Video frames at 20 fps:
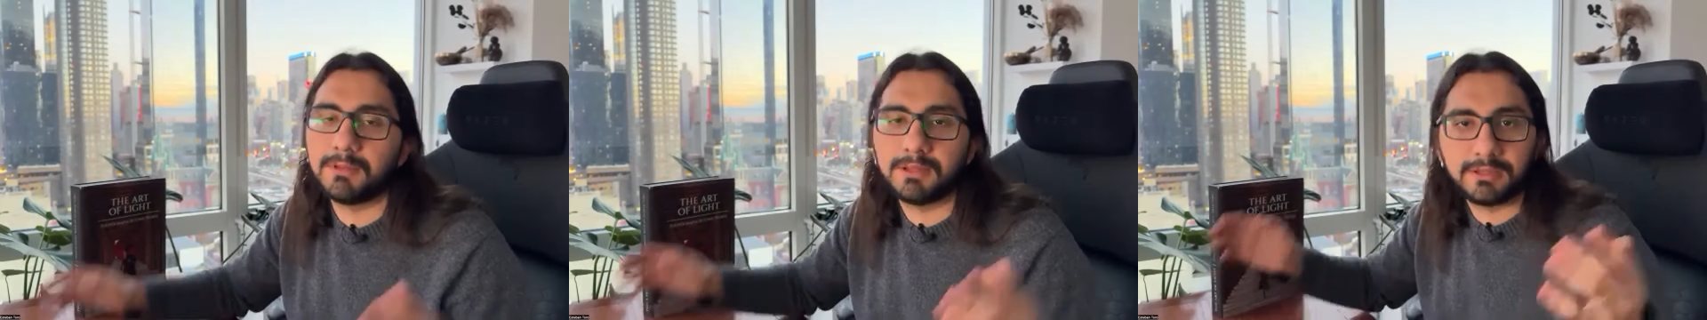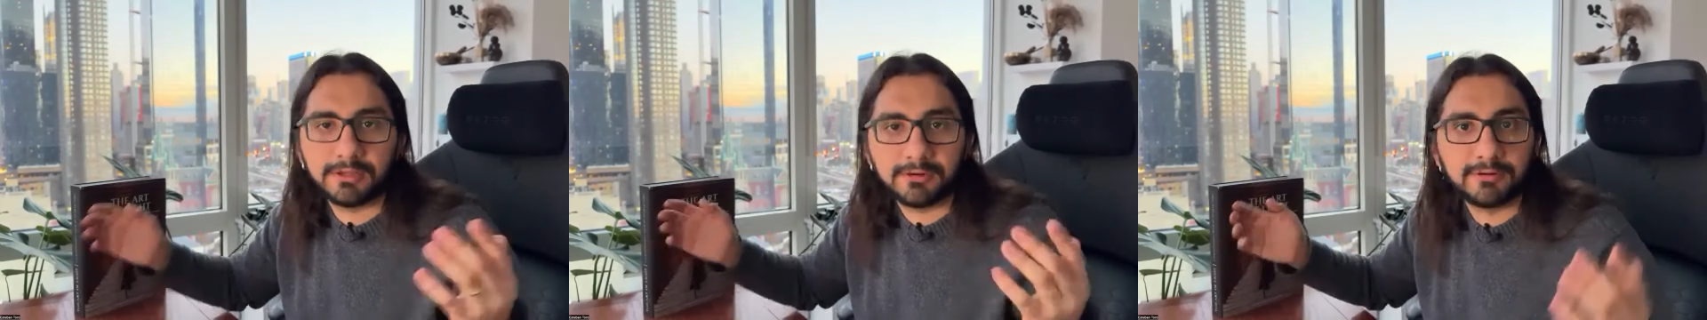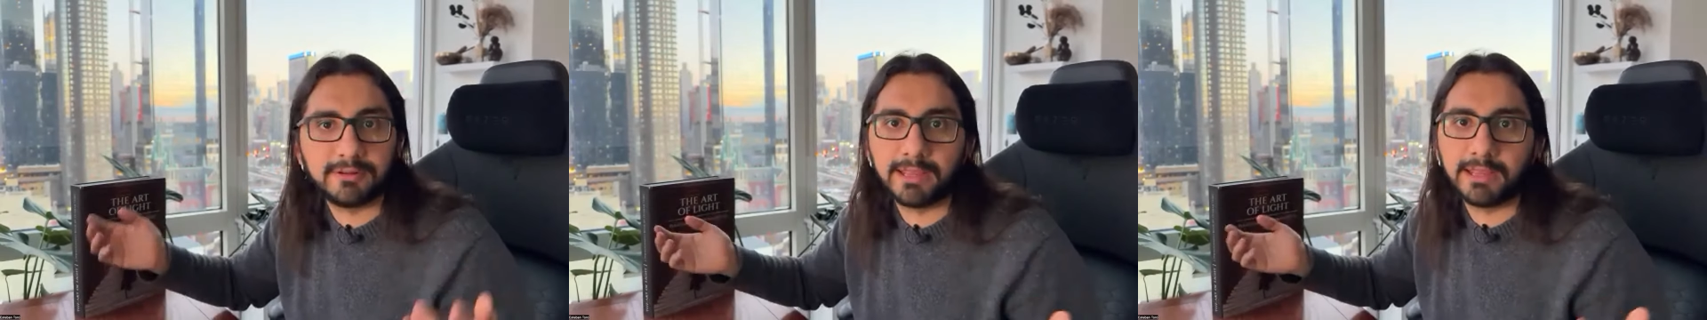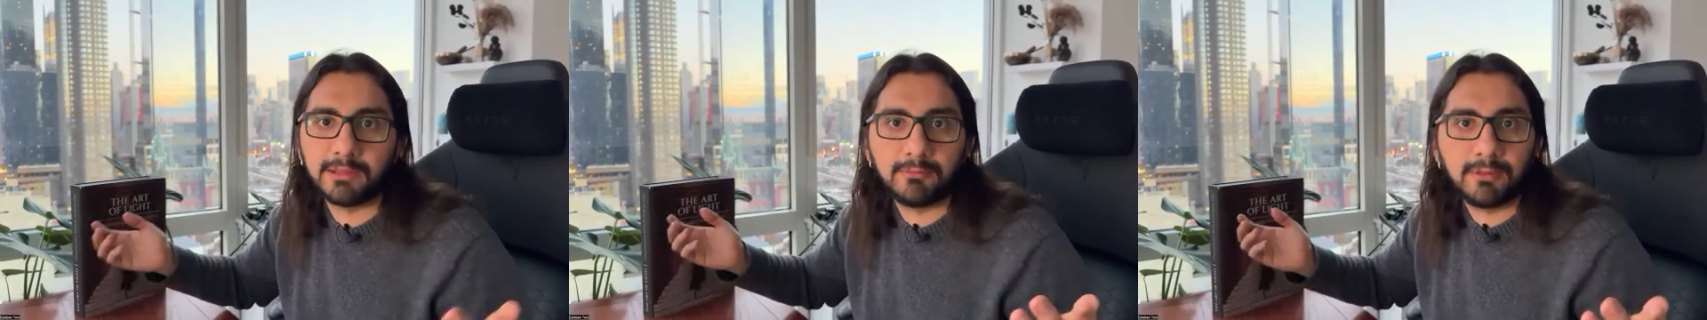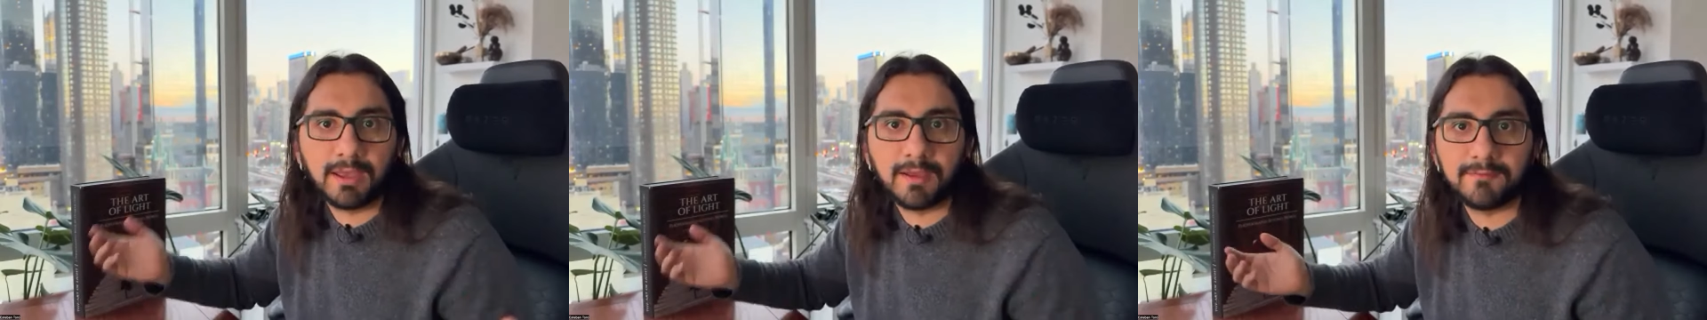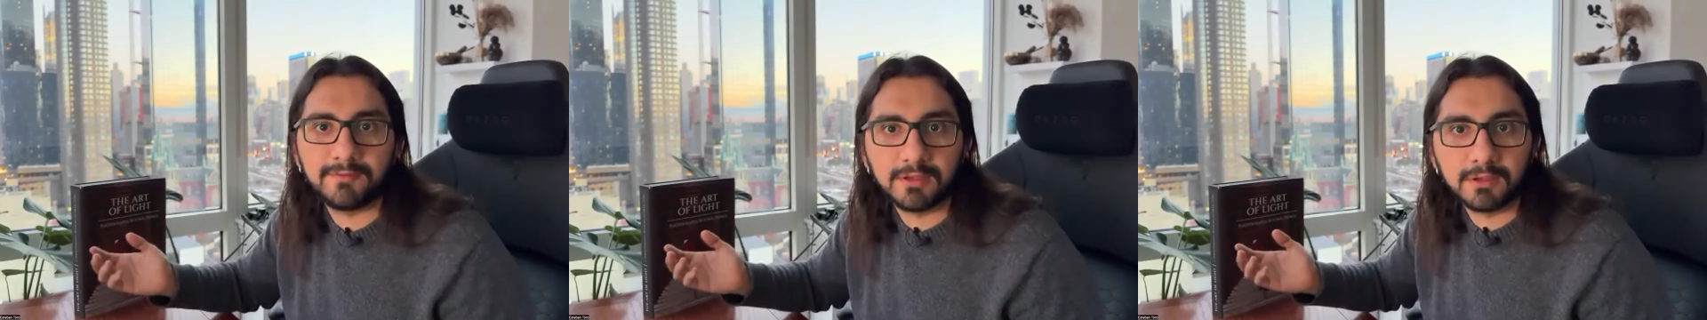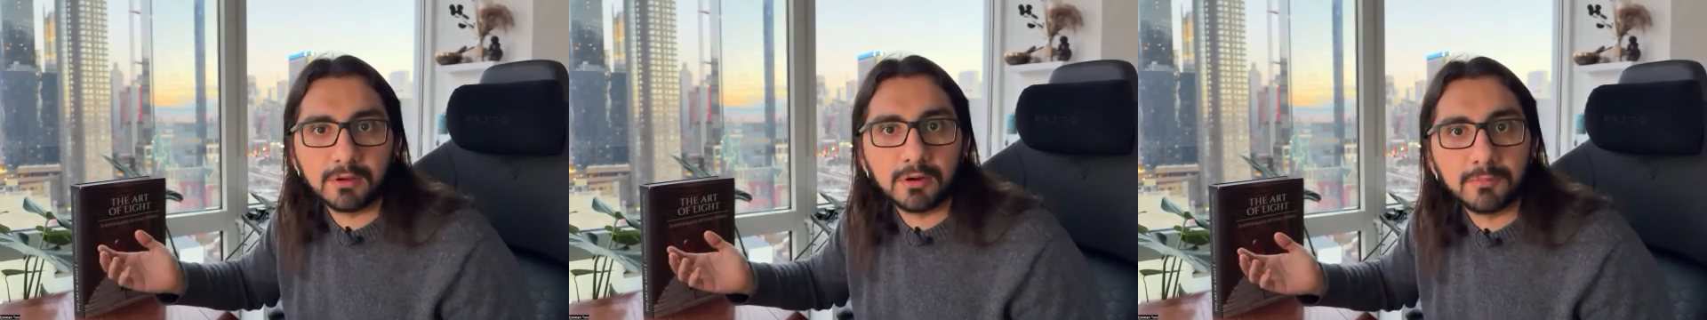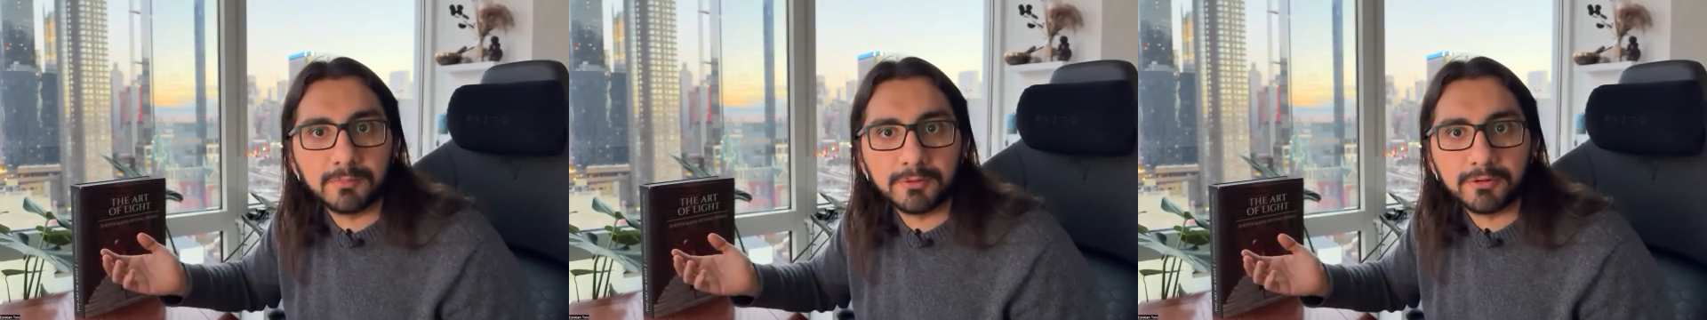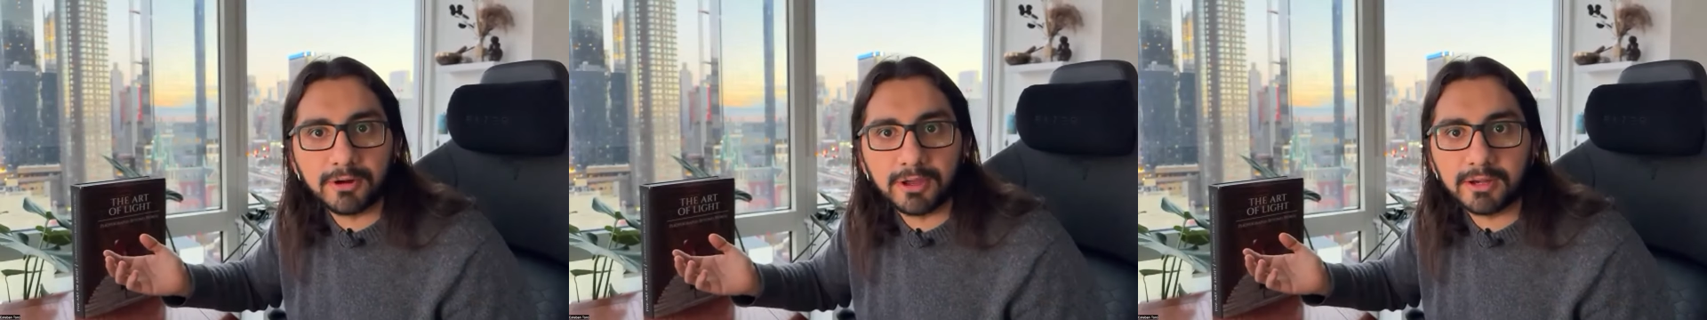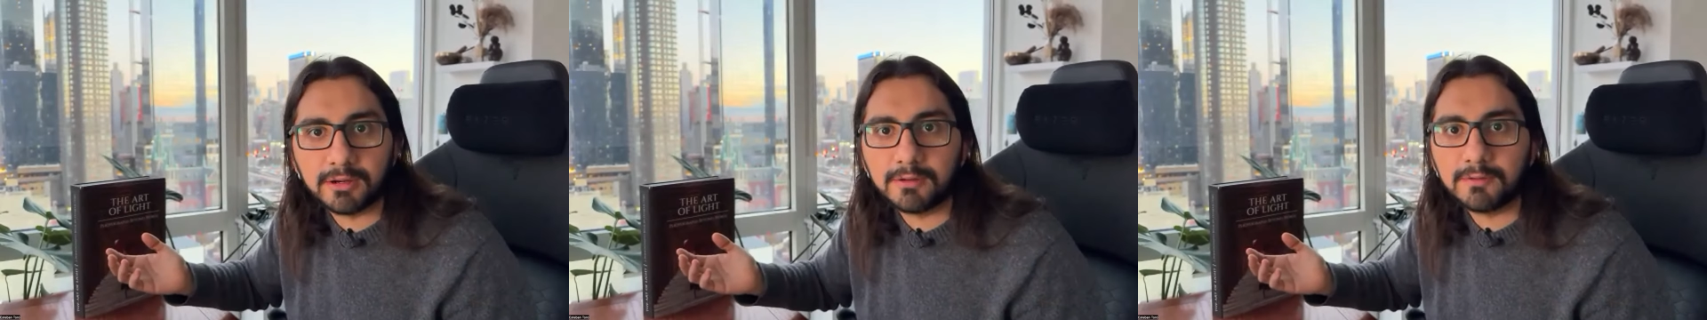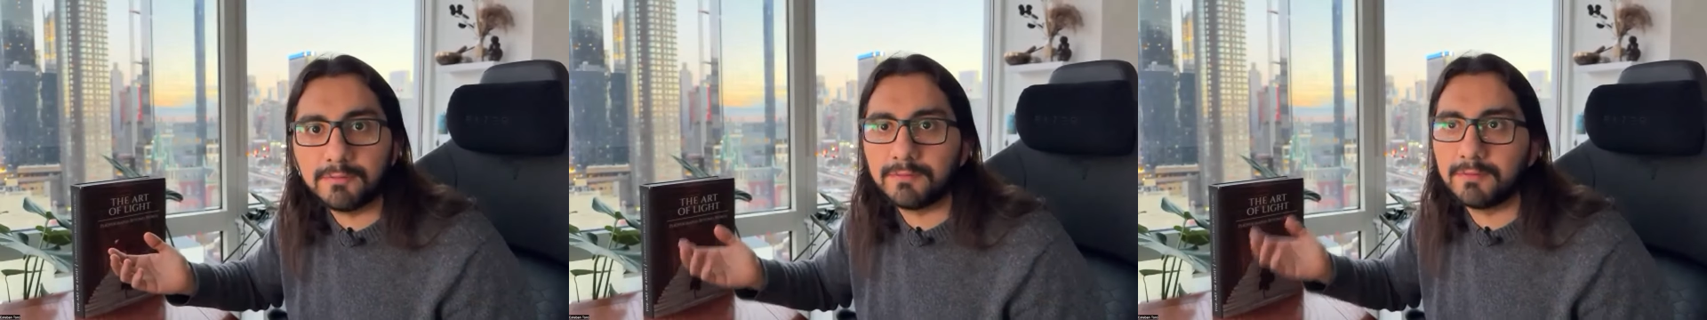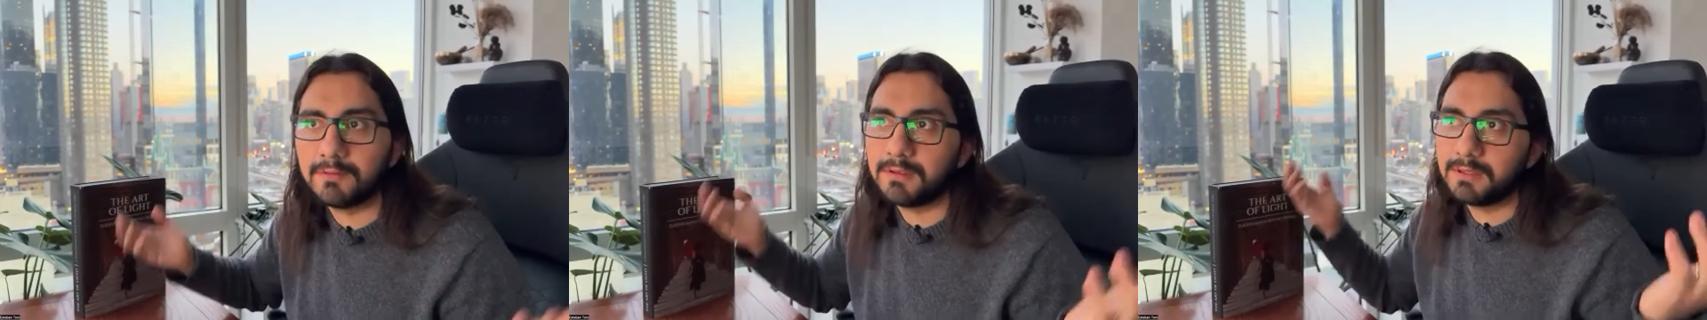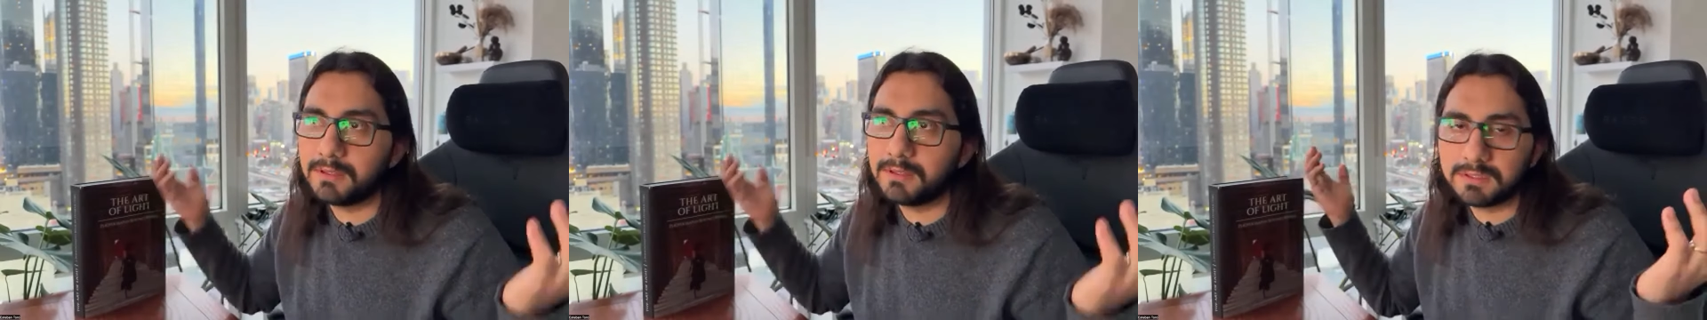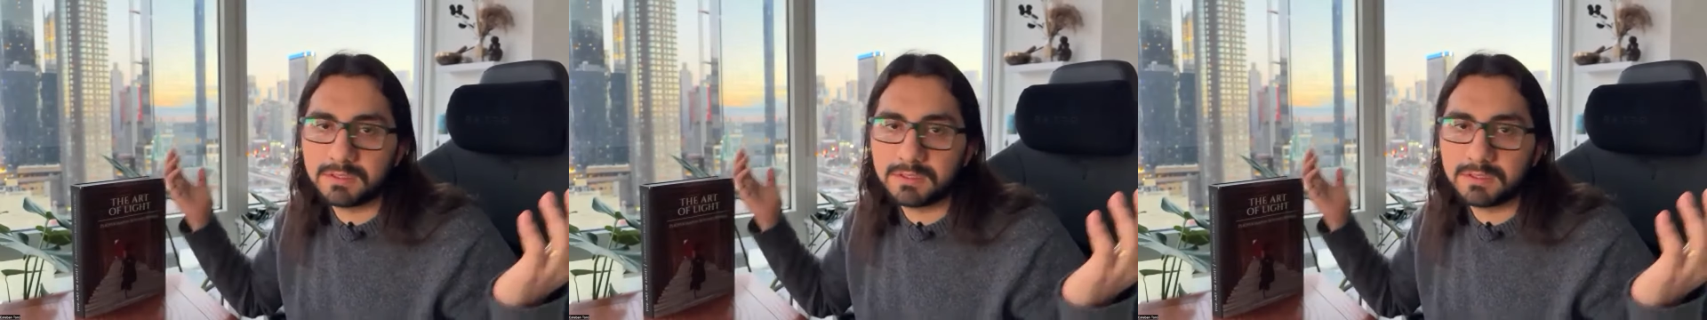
material that we have the copyright of.